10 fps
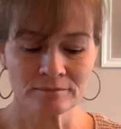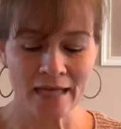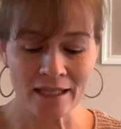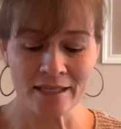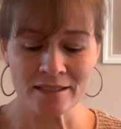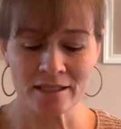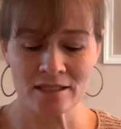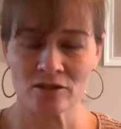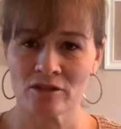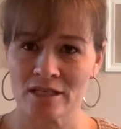like to
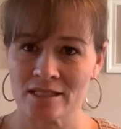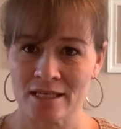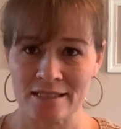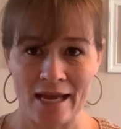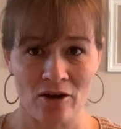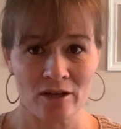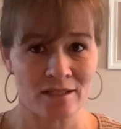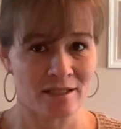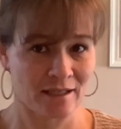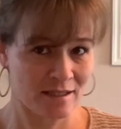consider these things
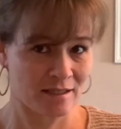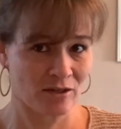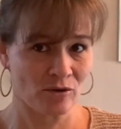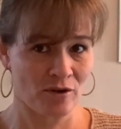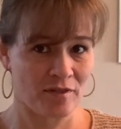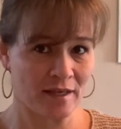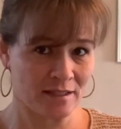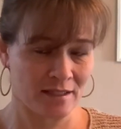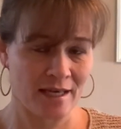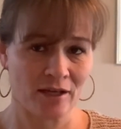areas to consider or
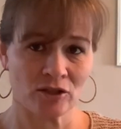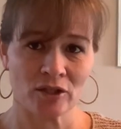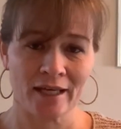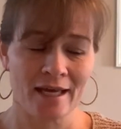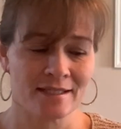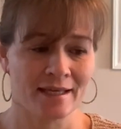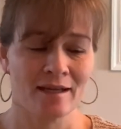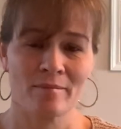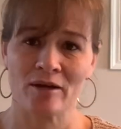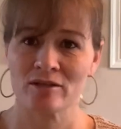things to take a look at to
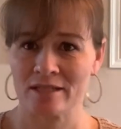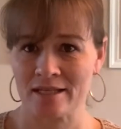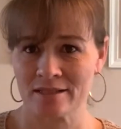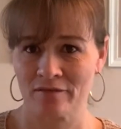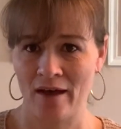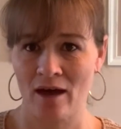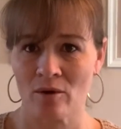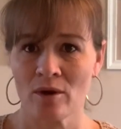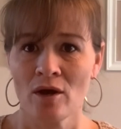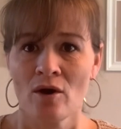get a better sense of how